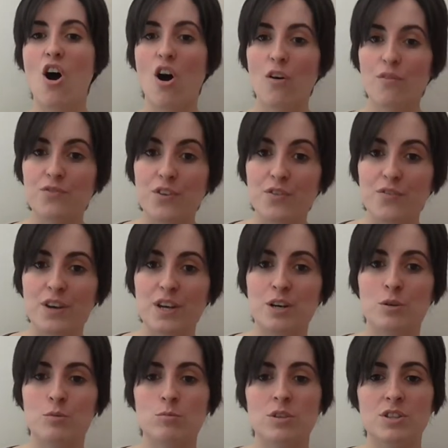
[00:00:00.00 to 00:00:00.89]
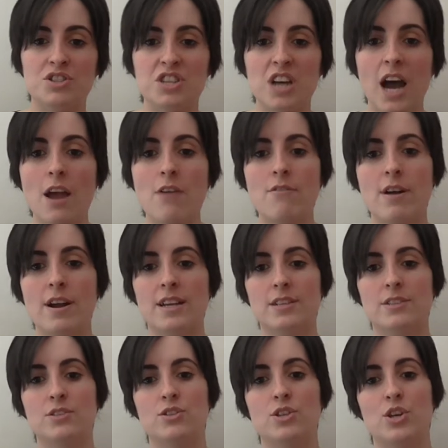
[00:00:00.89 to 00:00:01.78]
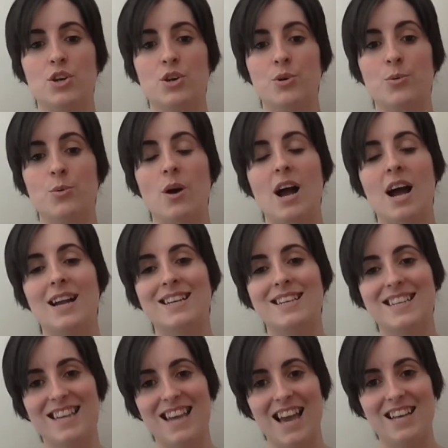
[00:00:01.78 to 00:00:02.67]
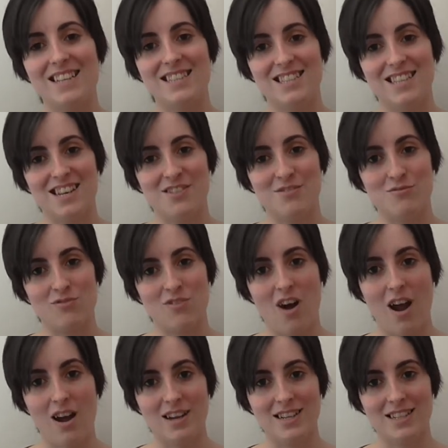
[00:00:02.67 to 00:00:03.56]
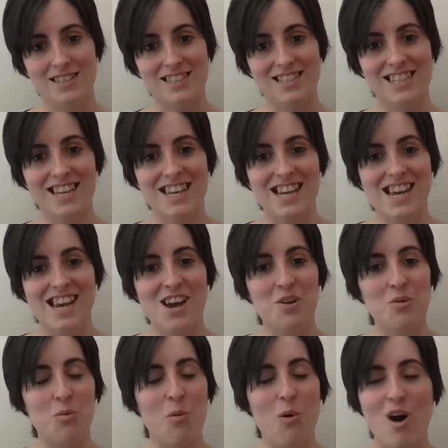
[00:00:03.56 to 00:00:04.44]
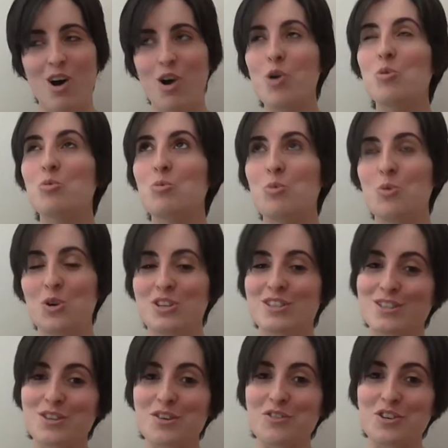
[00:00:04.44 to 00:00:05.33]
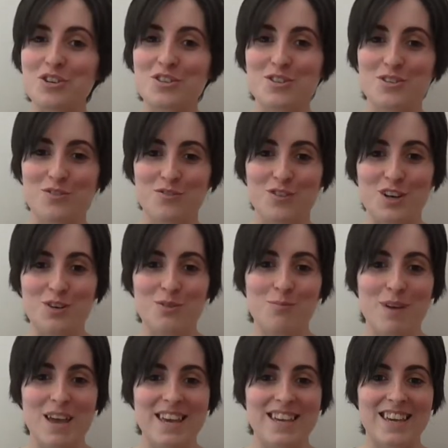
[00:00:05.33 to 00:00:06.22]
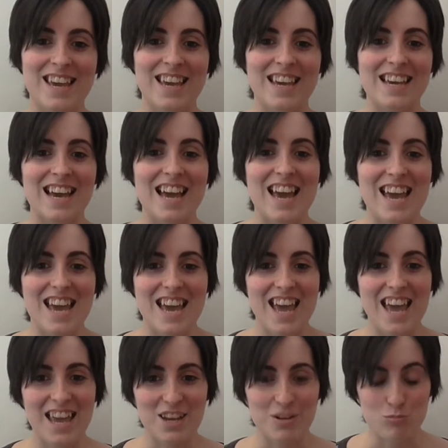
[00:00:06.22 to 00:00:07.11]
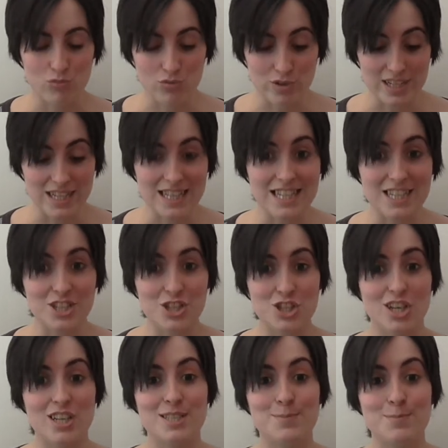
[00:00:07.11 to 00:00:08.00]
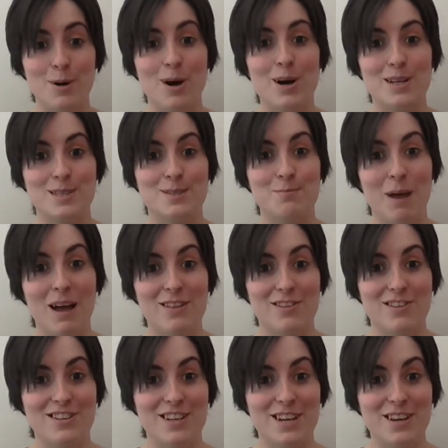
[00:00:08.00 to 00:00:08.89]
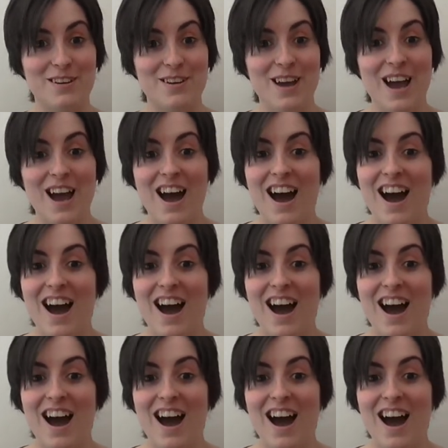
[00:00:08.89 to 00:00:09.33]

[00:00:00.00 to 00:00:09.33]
of the film directs to and gets it right. What wonderful filmmaking. It really does put a spell on you.